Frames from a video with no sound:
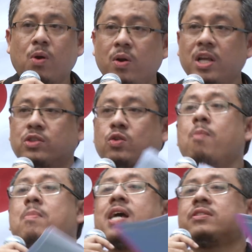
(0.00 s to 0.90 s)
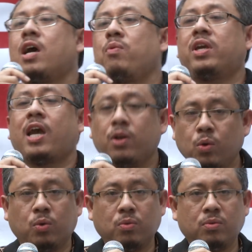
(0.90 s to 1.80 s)
only so much that we can
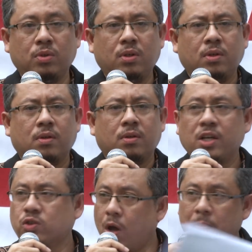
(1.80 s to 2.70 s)
do. There's so